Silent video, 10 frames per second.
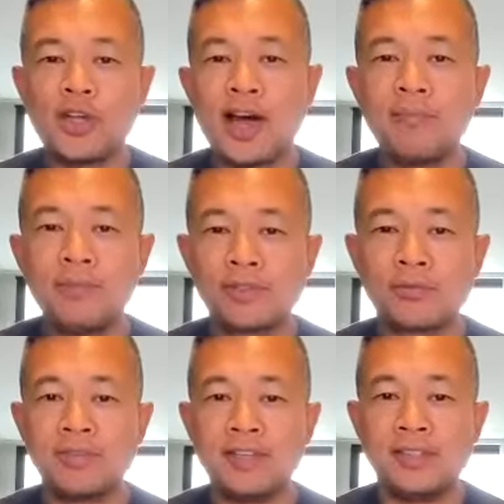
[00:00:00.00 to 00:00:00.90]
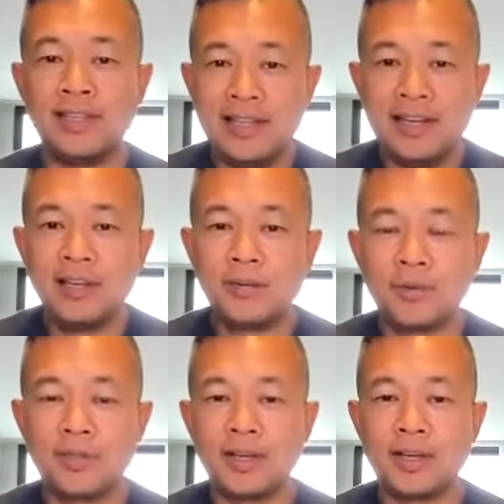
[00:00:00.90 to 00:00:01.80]
time is needed to
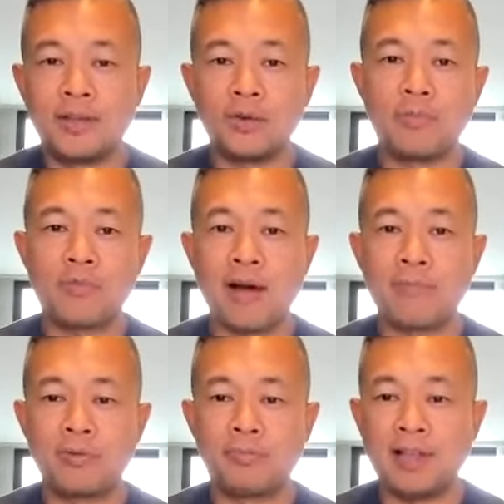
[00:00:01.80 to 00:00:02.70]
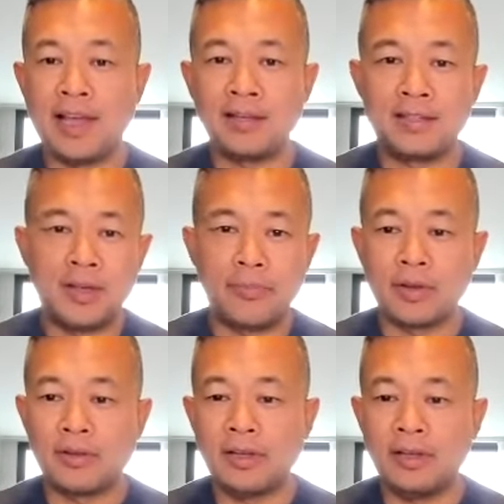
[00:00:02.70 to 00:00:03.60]
put together a proper plan
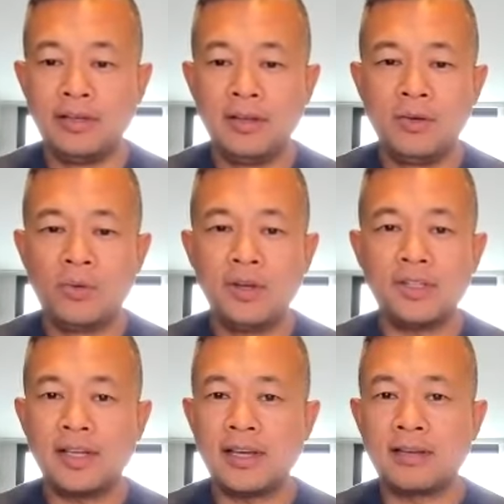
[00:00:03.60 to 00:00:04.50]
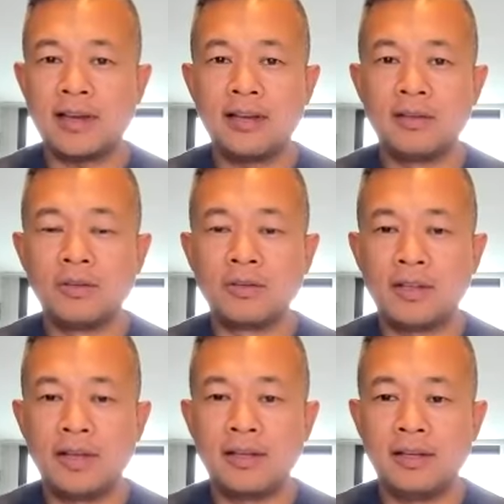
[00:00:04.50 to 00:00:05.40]
typically? What does that kind of look
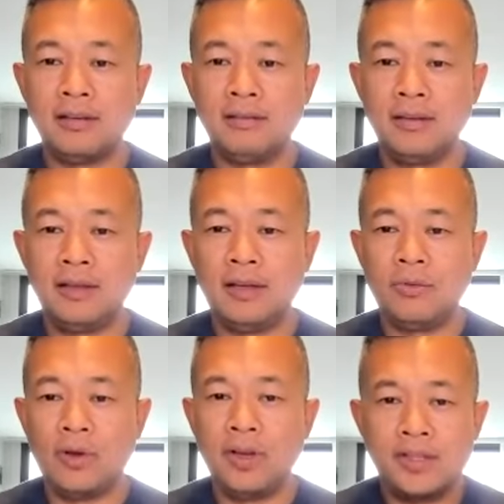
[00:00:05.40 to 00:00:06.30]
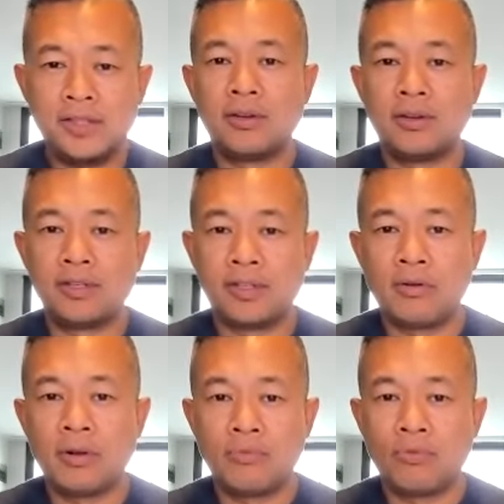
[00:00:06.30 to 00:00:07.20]
like? And when is there
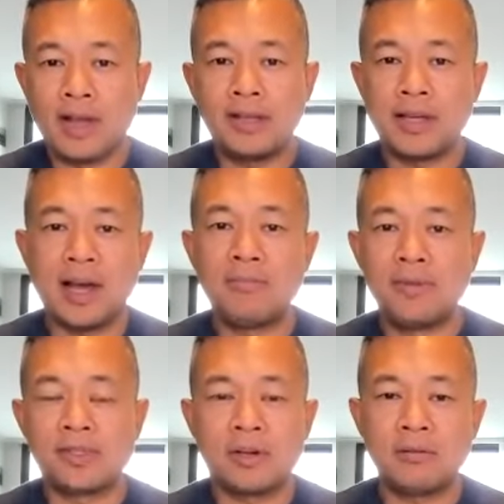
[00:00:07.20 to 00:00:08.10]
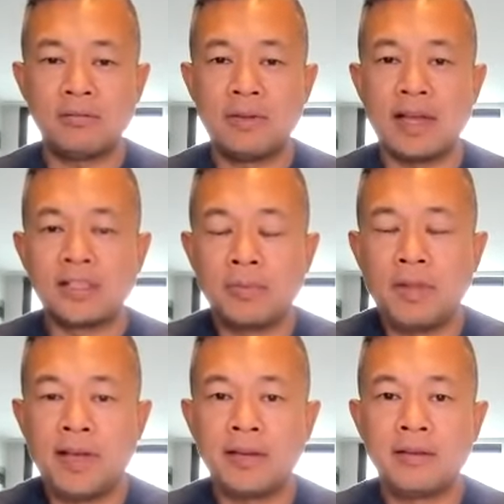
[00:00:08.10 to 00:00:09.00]
a right time to start exit
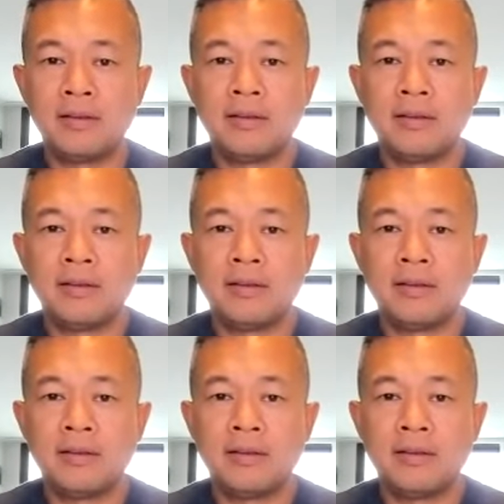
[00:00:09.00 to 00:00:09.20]
planning?